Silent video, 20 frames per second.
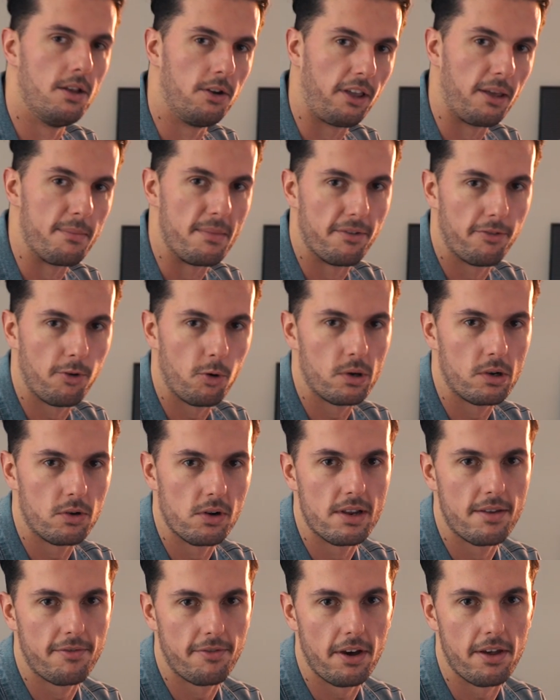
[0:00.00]
Okay, before we go
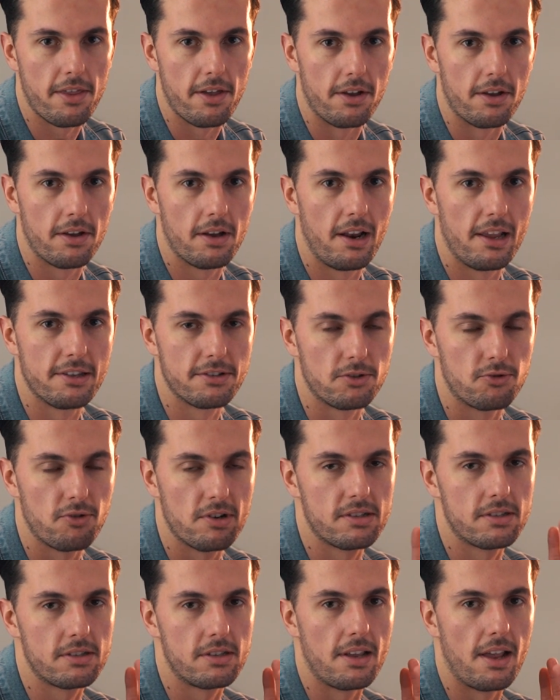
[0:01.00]
any further, let's
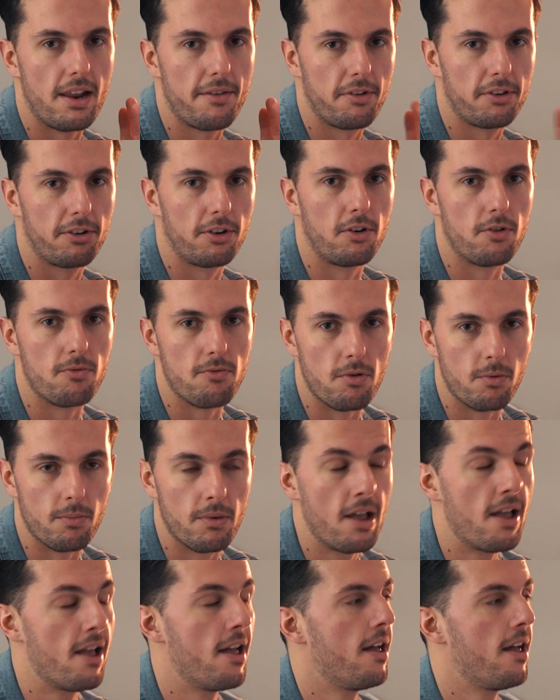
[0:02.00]
address the elephant in the room.